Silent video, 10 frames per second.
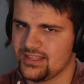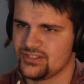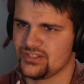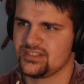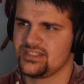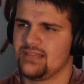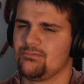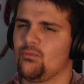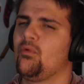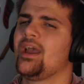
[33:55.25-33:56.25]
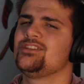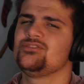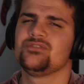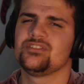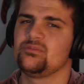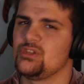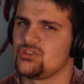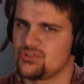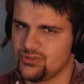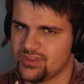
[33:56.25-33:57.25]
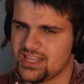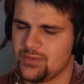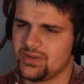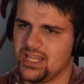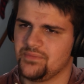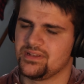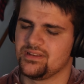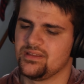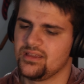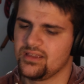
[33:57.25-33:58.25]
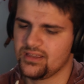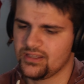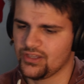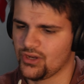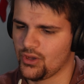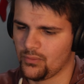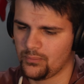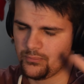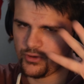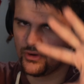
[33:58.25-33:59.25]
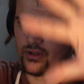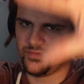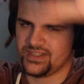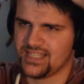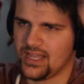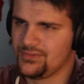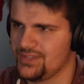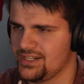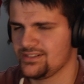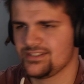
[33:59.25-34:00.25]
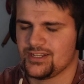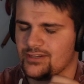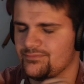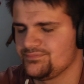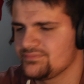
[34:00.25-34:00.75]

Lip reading: It just seemed way too good to be true that they would even put all this out there. So